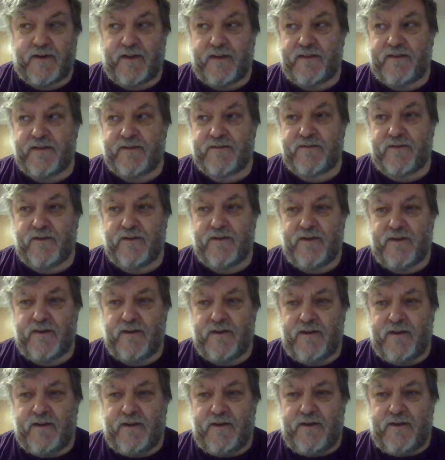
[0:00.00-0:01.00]
like this
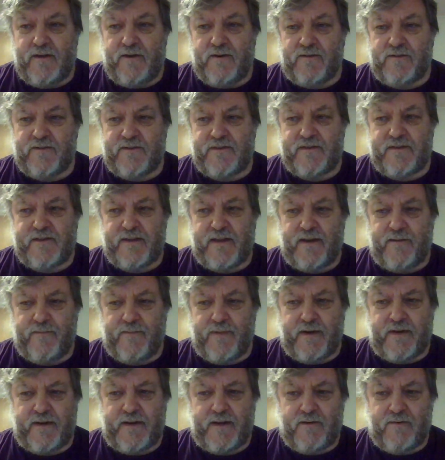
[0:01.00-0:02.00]
on
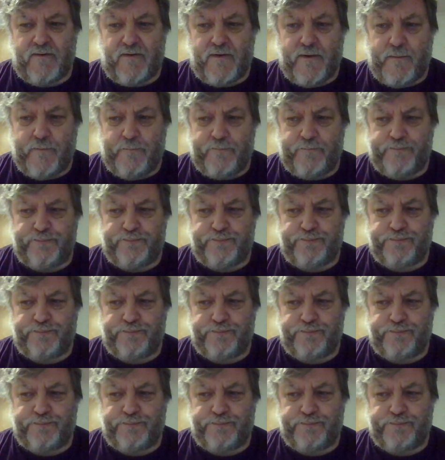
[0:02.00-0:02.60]
standby. Now, um,